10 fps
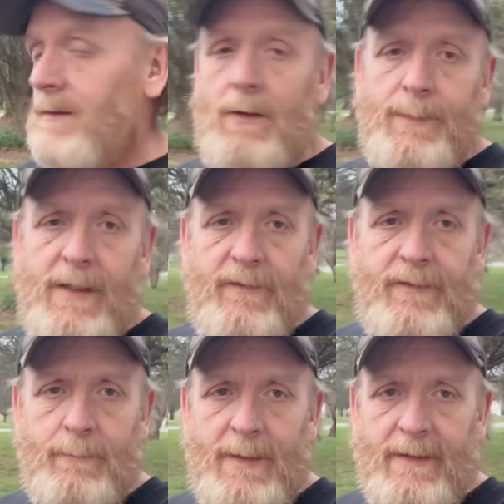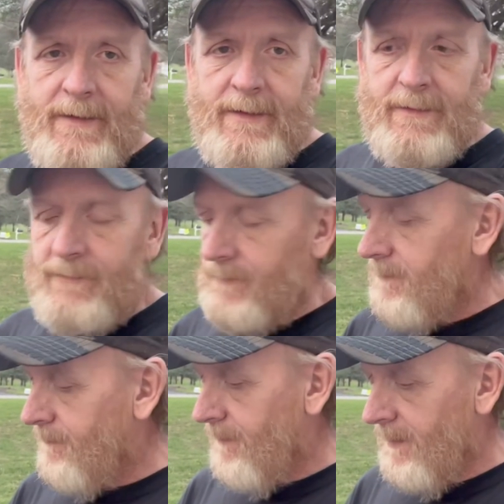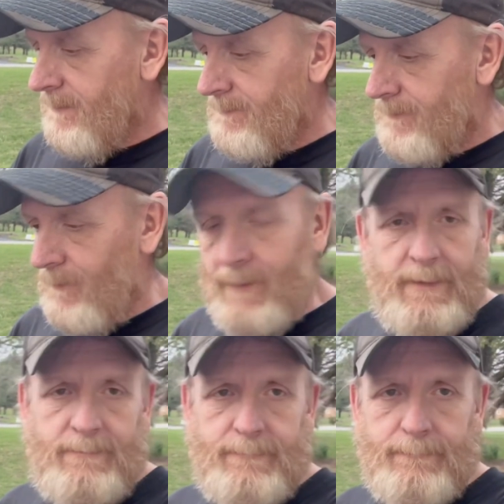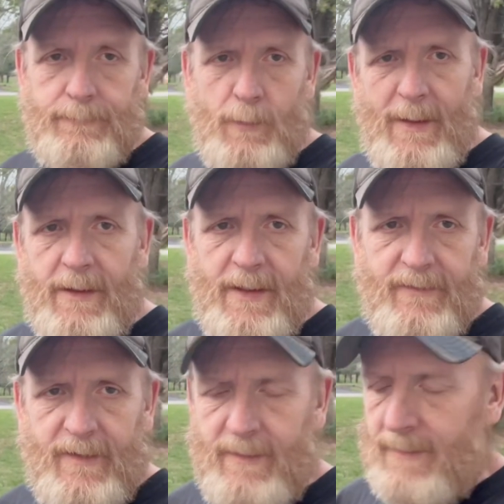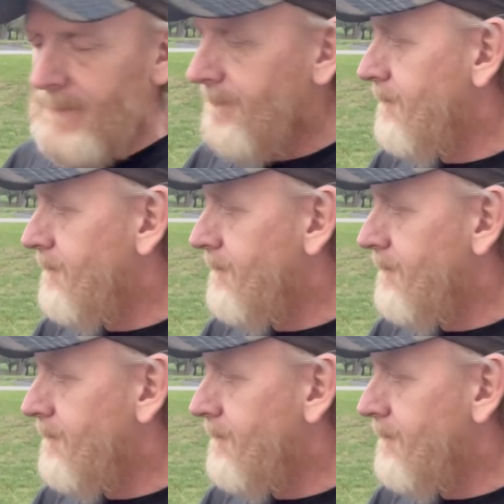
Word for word: hope you got something out of this. If you didn't, sorry. Do better next time.